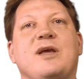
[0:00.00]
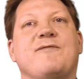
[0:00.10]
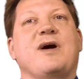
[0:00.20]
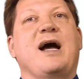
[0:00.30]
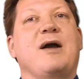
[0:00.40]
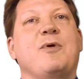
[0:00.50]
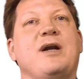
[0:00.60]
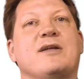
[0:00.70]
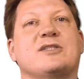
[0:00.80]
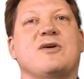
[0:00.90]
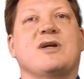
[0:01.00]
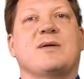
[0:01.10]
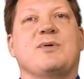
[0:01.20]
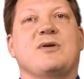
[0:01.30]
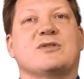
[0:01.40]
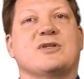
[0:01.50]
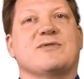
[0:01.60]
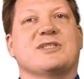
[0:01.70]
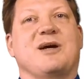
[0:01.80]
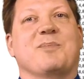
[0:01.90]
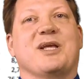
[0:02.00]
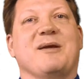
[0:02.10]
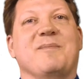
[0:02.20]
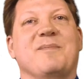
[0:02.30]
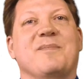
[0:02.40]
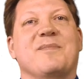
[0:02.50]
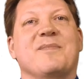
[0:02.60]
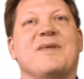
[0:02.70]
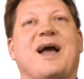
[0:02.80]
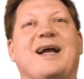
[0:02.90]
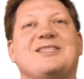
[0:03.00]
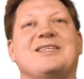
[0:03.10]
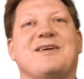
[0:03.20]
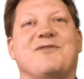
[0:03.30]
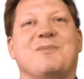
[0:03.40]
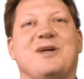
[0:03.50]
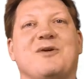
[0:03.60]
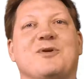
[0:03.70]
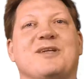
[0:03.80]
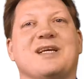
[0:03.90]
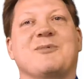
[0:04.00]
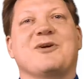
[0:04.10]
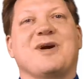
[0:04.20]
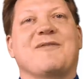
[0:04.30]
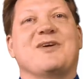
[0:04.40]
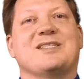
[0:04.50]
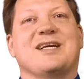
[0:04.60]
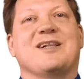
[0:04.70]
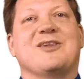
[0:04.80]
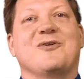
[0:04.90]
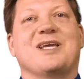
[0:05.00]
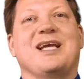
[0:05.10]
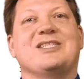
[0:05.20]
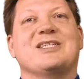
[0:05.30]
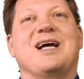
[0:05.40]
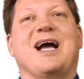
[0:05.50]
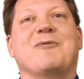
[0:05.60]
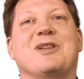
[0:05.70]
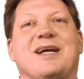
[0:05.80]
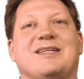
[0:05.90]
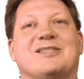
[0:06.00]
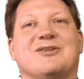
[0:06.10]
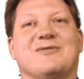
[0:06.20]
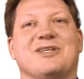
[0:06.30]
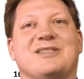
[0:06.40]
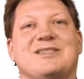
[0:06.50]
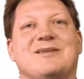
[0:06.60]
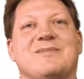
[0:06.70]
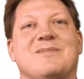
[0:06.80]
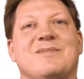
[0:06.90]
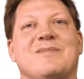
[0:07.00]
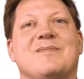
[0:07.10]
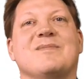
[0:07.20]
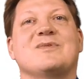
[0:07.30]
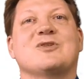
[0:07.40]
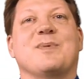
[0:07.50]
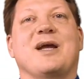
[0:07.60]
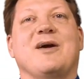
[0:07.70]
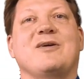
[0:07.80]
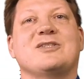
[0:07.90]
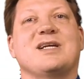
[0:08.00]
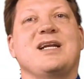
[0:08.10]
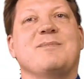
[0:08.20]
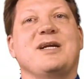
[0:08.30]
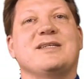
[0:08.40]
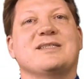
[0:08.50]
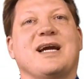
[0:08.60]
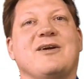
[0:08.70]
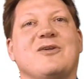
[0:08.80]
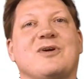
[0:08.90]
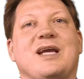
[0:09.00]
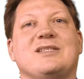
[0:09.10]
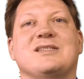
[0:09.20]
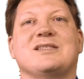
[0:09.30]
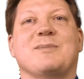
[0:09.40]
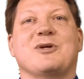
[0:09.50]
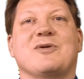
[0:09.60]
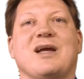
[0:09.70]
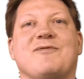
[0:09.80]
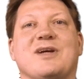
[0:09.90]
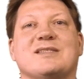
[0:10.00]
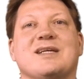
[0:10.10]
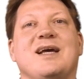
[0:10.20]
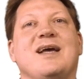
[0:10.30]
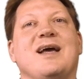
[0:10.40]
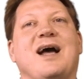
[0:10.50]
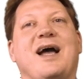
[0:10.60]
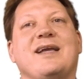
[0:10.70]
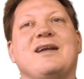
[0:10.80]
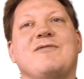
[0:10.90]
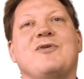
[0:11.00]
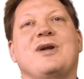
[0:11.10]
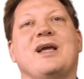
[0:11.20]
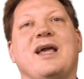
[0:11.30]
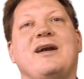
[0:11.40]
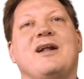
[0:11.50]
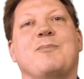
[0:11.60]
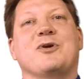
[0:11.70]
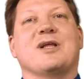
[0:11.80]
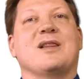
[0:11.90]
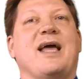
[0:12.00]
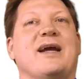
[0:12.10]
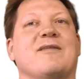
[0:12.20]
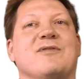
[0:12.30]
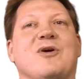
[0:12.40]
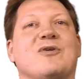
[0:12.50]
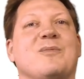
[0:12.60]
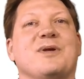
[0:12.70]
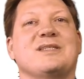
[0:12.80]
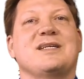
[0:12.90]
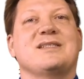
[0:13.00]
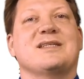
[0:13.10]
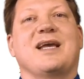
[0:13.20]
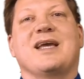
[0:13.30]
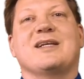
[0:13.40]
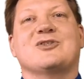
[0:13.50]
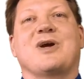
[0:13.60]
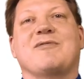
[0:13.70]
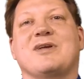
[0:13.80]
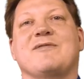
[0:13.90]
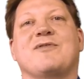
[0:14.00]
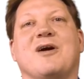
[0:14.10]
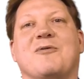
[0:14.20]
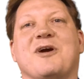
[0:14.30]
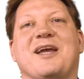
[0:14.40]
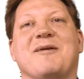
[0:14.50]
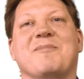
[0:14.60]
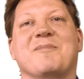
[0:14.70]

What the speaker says: if I wanted to start a computer service company, I should get familiar with the demographics and the location I would like to service. So by understanding my desired location's demographics, I can avoid ending up with a lack of local business and traveling far away.